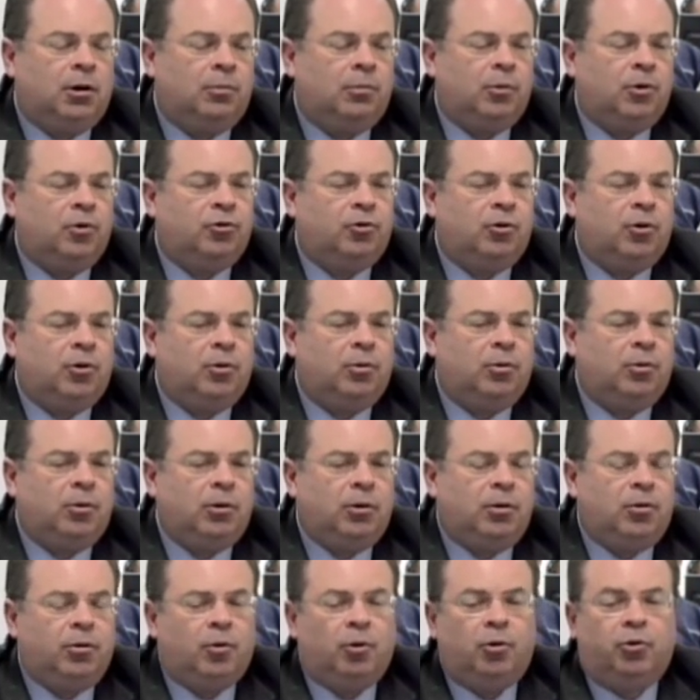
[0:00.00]
So
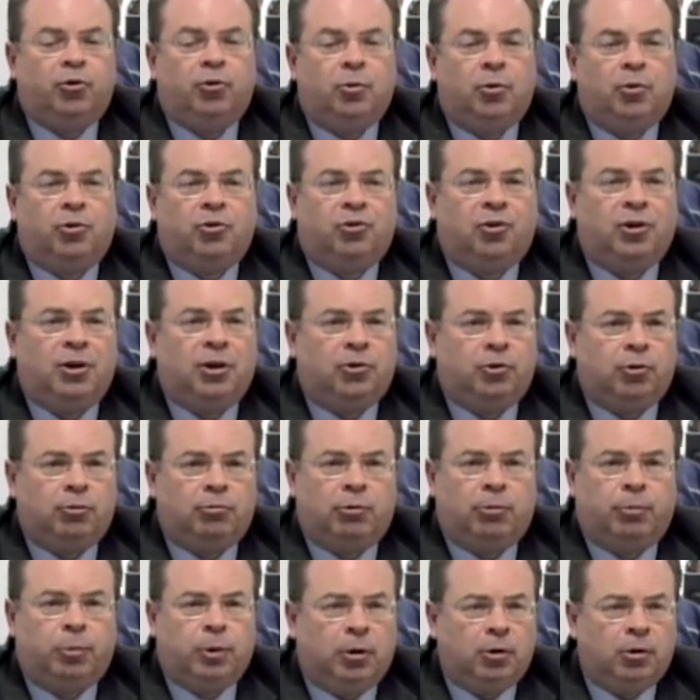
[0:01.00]
those who would seek to
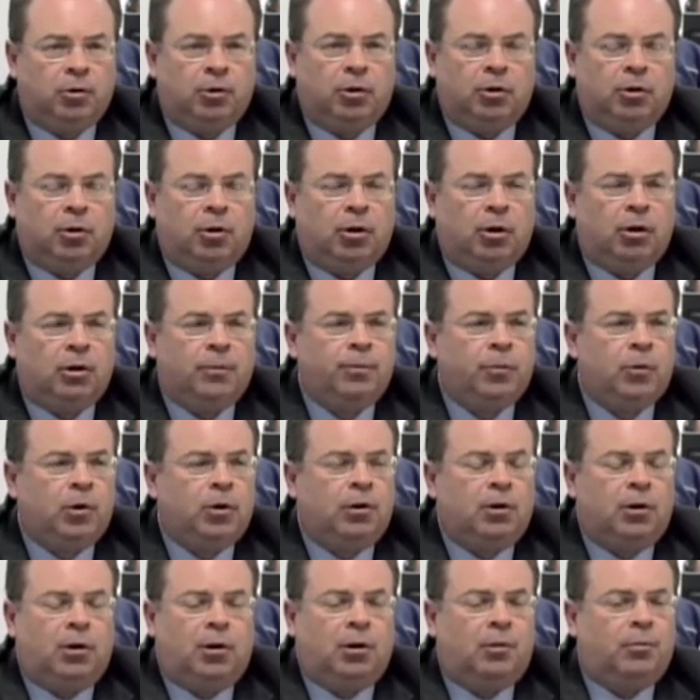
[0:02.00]
repeal the law
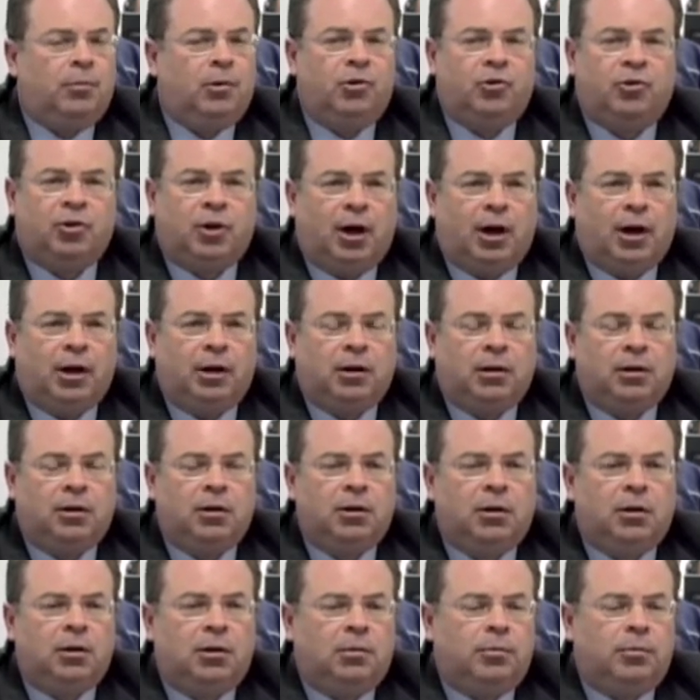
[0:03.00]
are misguided,